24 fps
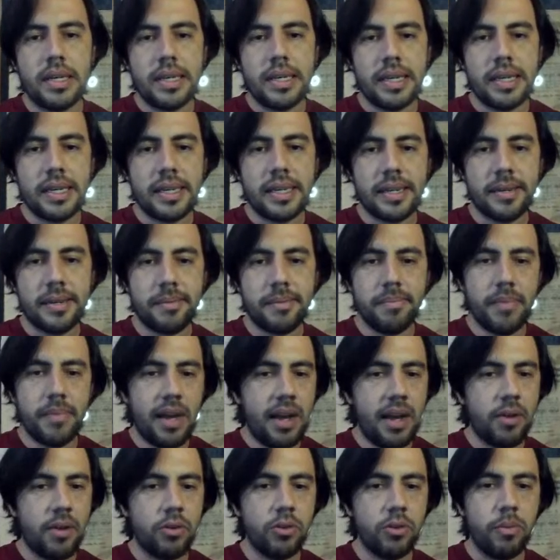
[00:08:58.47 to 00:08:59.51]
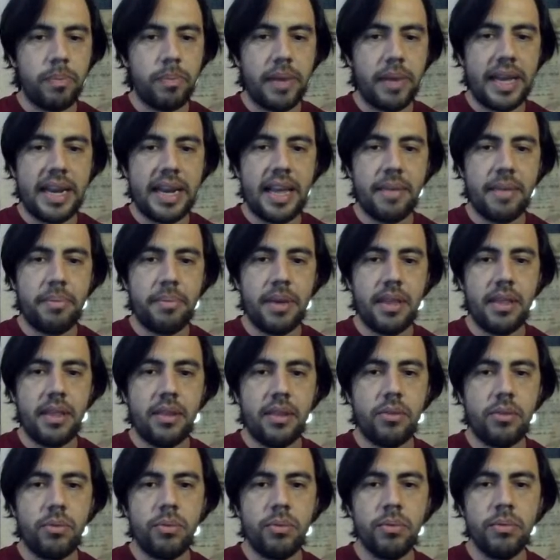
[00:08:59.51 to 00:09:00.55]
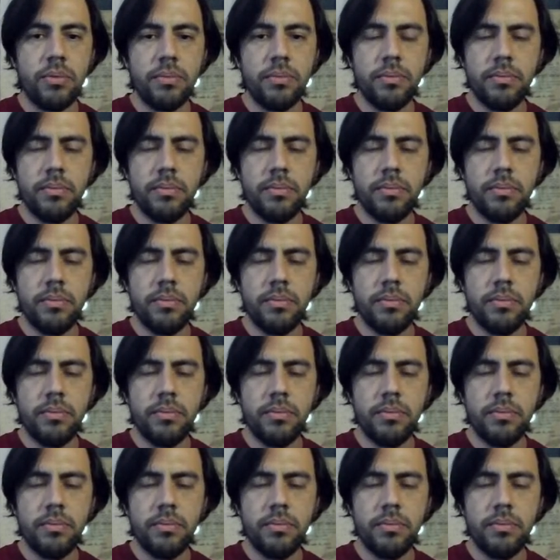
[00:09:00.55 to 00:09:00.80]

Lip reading: I'm going to play knight bd2.